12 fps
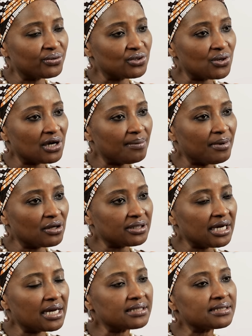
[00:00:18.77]
talk about
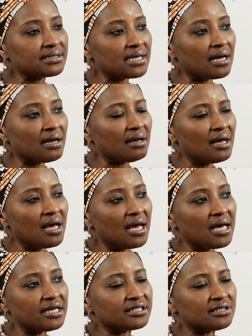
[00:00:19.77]
cancer.
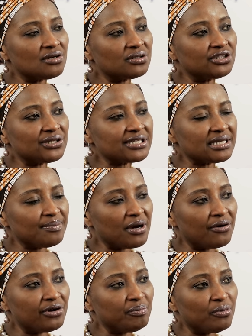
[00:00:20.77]
It's not just
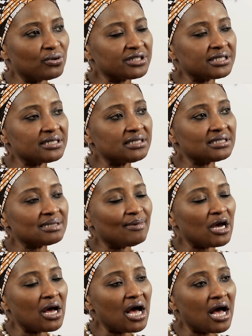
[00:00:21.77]
about reporting, it's
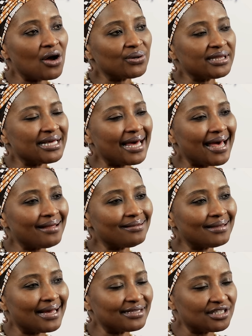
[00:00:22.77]
about how the health
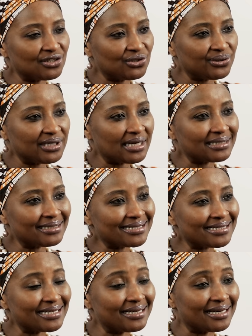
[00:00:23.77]
attitude and
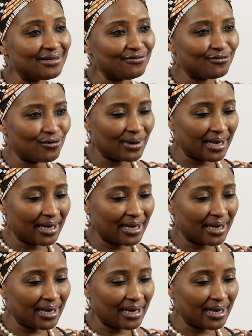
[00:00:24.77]
seeking for